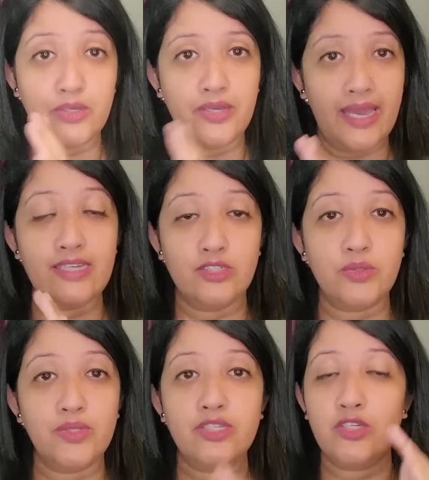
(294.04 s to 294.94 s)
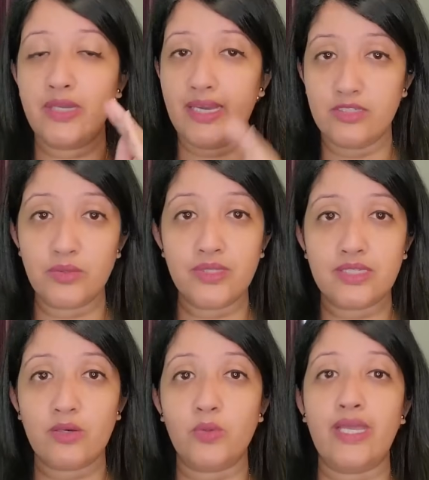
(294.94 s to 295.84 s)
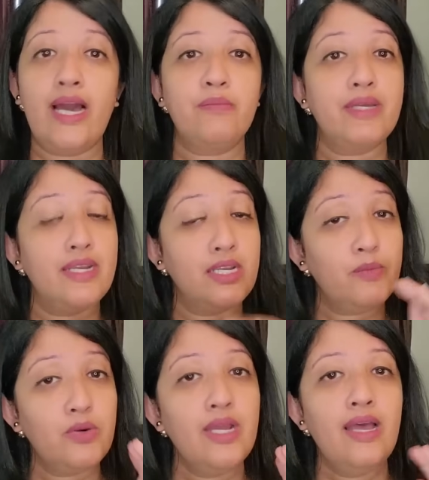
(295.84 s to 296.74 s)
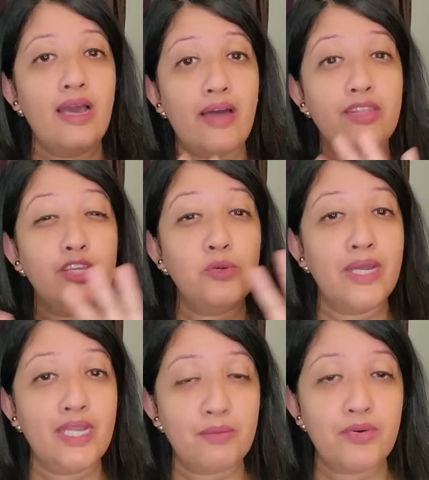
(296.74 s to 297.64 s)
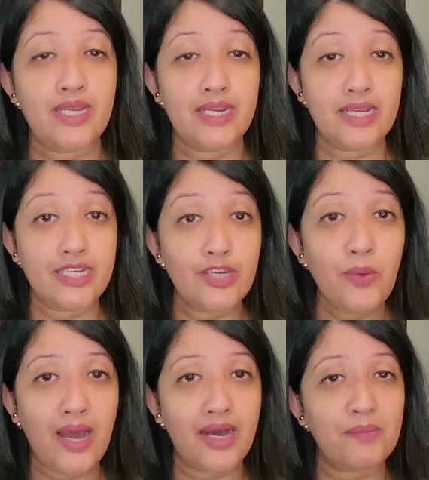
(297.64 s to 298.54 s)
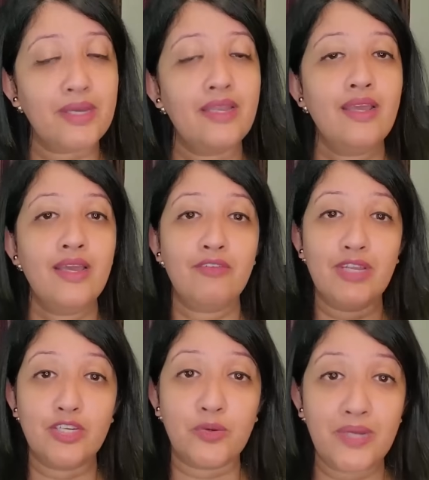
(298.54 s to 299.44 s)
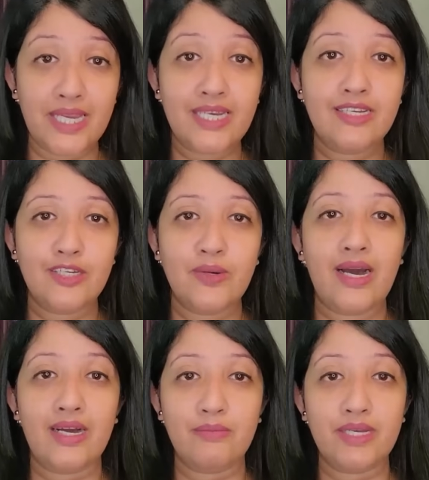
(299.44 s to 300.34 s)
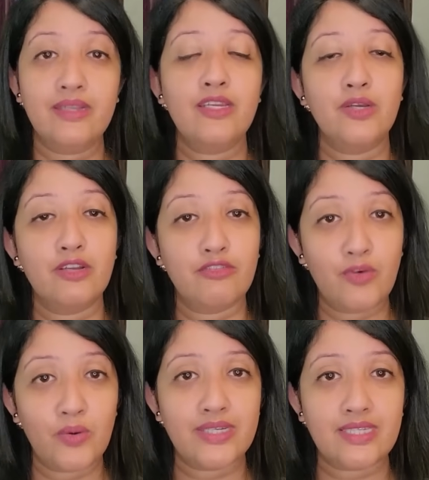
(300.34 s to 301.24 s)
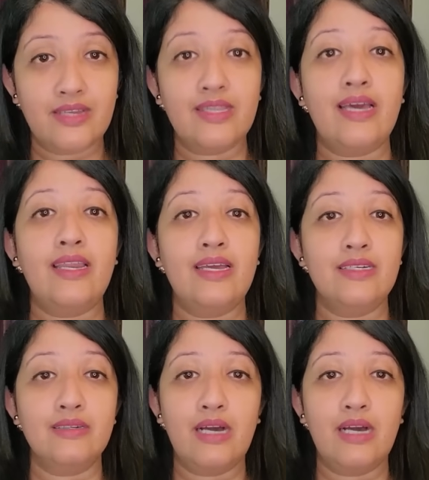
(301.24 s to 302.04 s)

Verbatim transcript: you can't do this you can't do this old habit anymore and then you end up creating a new habit when you create a new habit, you can focus on that and